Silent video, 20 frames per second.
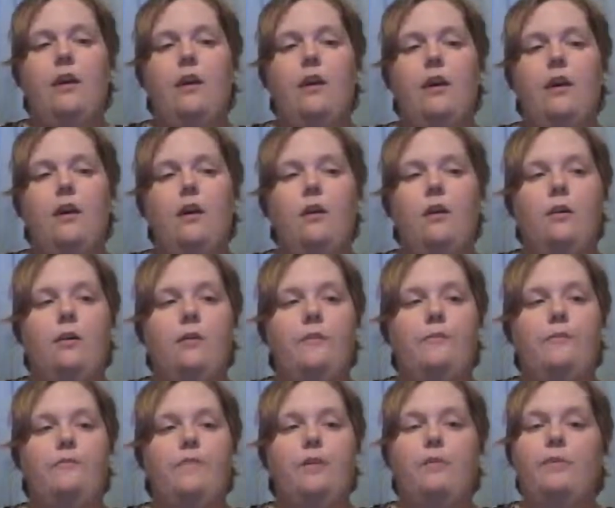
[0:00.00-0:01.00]

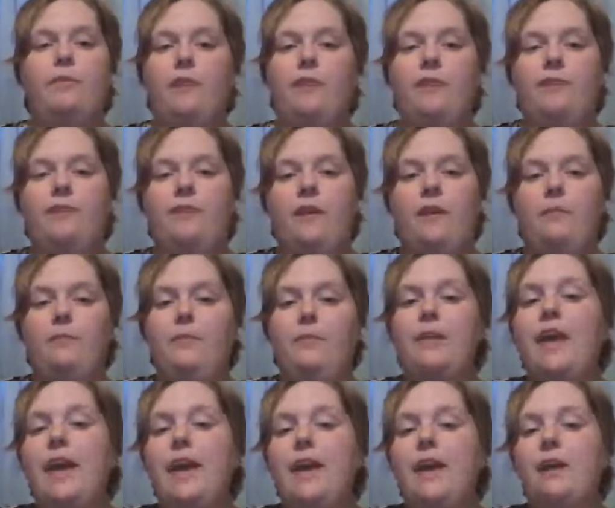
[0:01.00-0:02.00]
They play the same
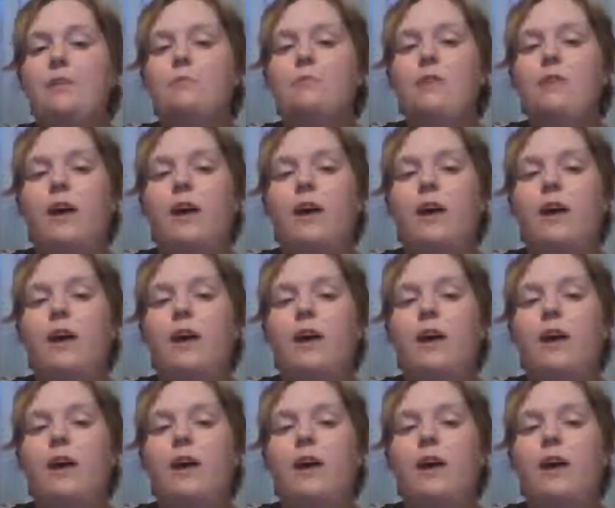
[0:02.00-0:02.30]
games.